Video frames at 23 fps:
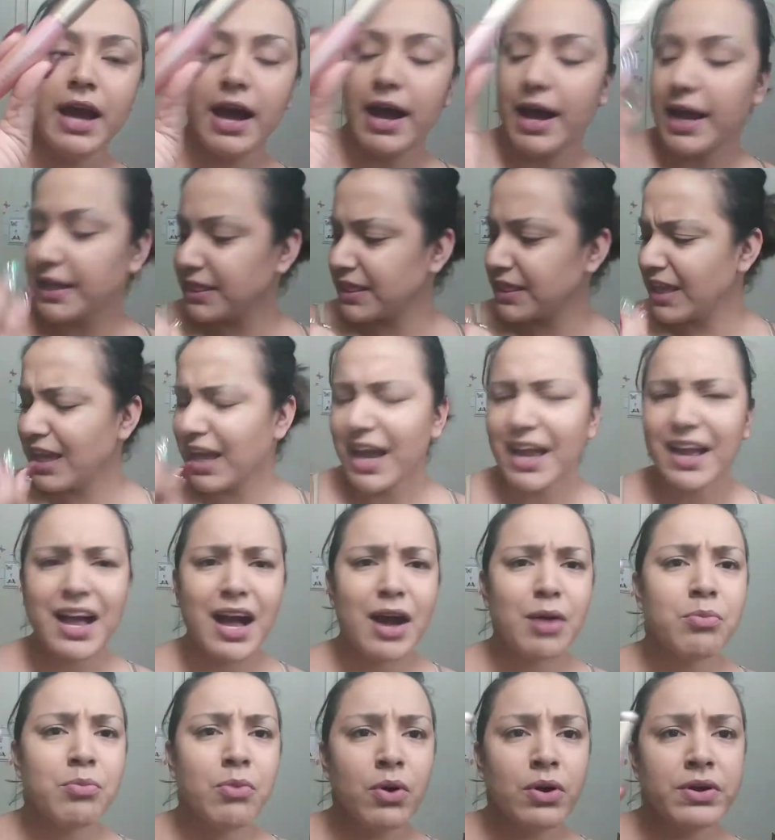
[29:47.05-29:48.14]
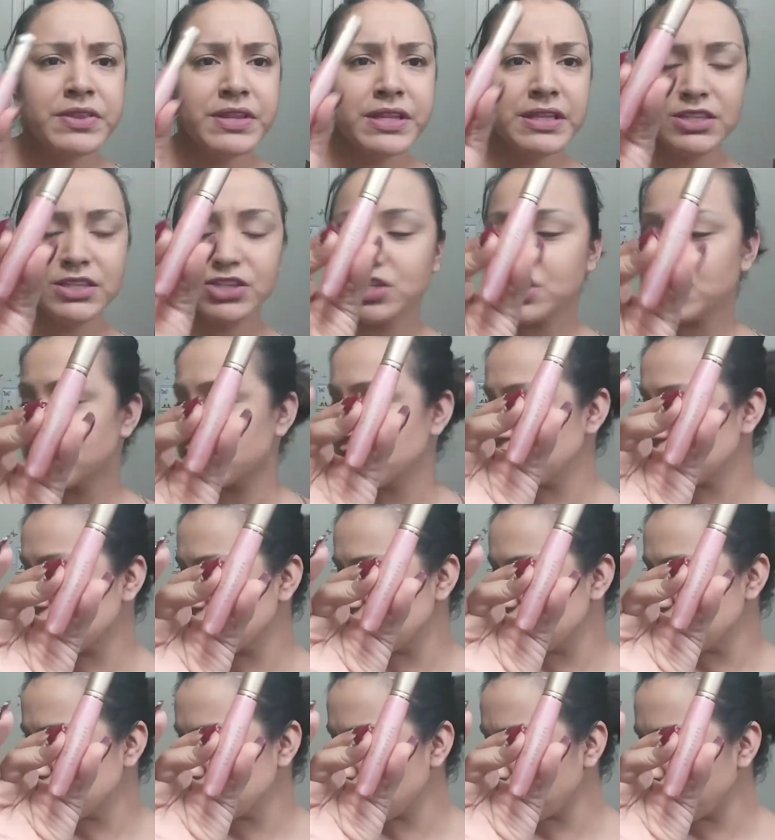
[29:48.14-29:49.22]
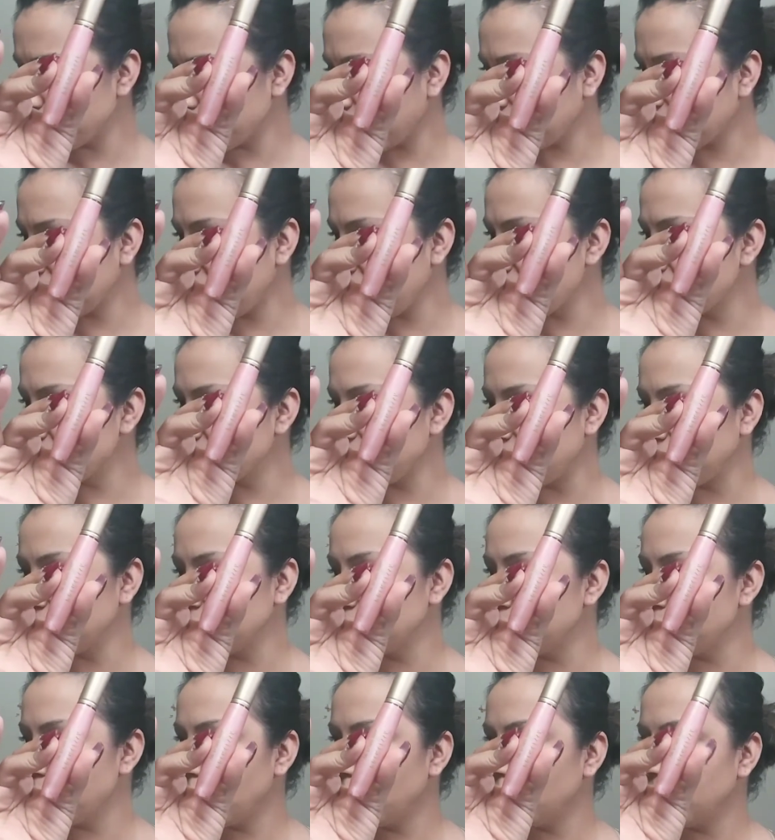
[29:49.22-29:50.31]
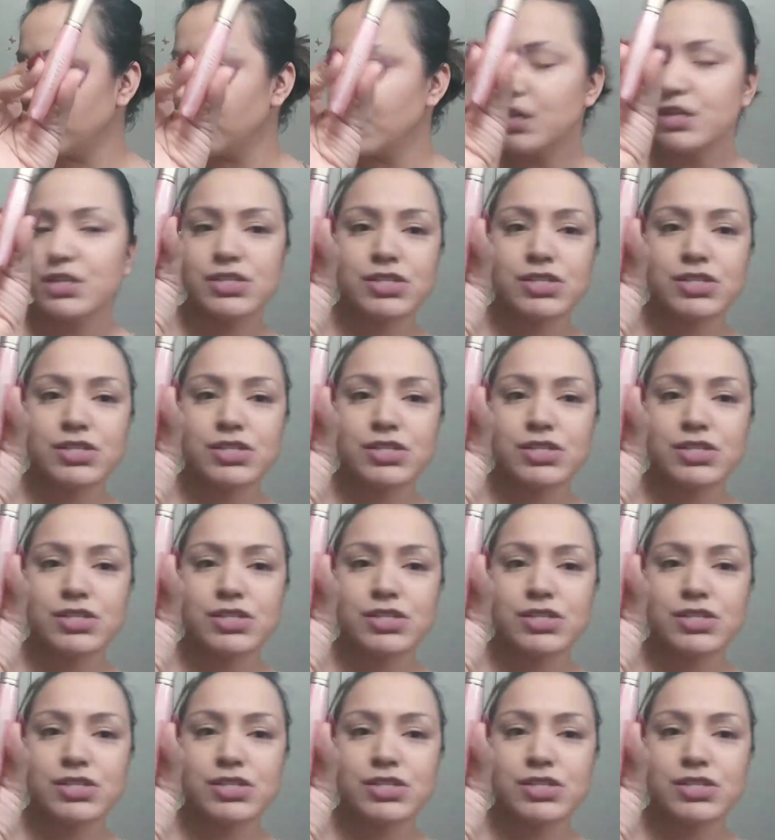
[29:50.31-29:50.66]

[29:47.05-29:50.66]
I think I got more than just this one, but I can't find them all.